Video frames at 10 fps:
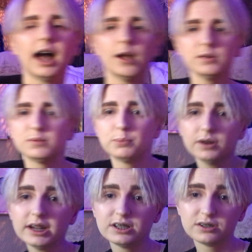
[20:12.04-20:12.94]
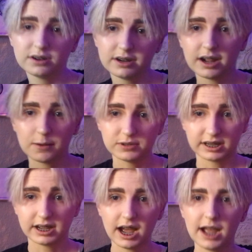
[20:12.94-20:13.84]
I was pretty certain I
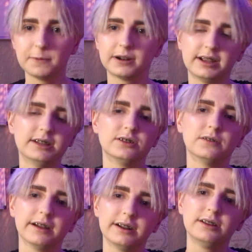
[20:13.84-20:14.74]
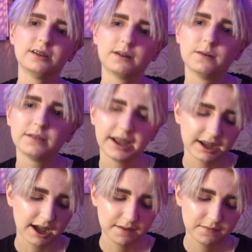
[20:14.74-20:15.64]
was a guy when I integrated, you know,
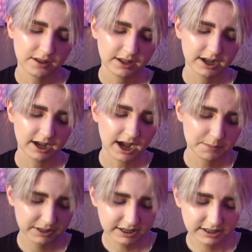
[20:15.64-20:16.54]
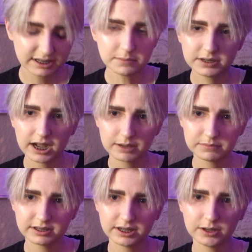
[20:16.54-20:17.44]
like I felt like a guy, but then
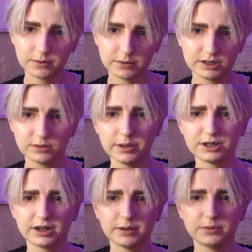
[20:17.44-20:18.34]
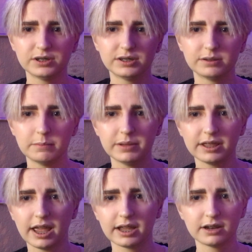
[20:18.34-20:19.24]
sometimes it would switch and I would just
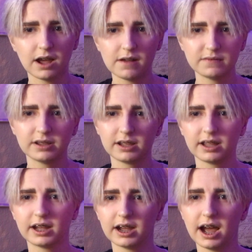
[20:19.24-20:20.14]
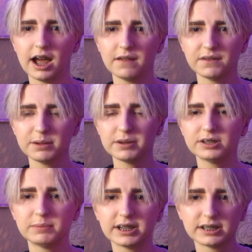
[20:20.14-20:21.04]
be like not feeling like a guy very
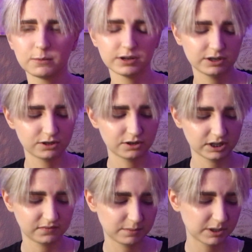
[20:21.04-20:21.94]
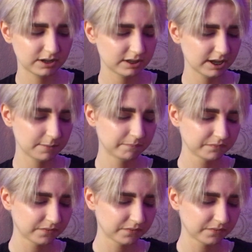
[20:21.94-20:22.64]
much because I wanted to dress femininely.